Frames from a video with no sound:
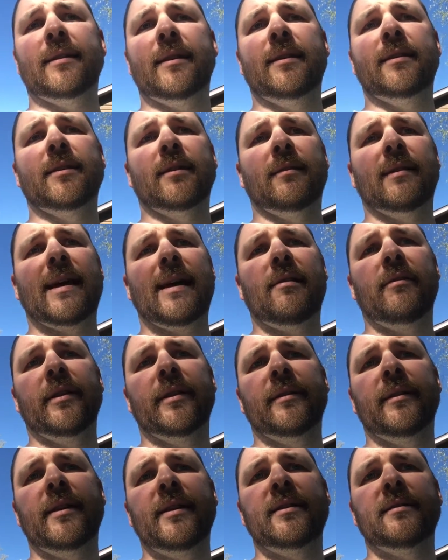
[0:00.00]

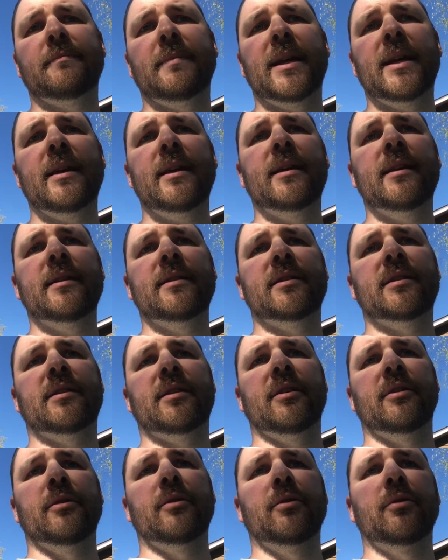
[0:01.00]
allowing these bees
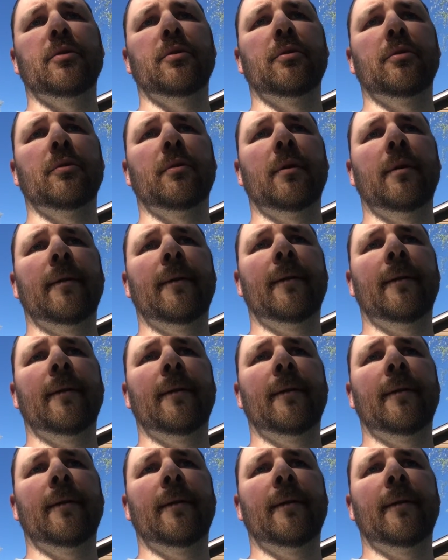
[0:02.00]
to